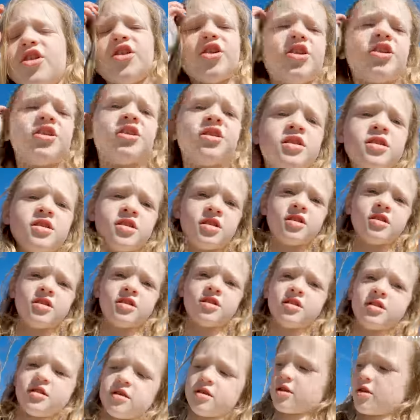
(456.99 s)

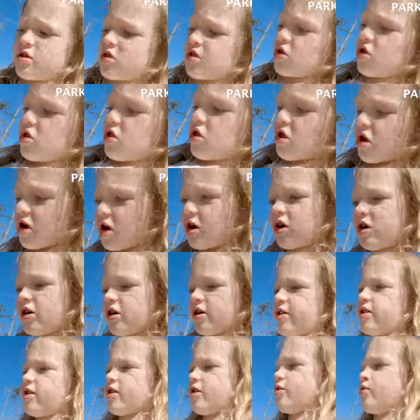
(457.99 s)
There's a lot
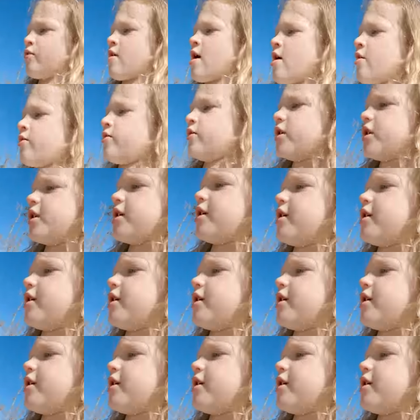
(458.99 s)
all around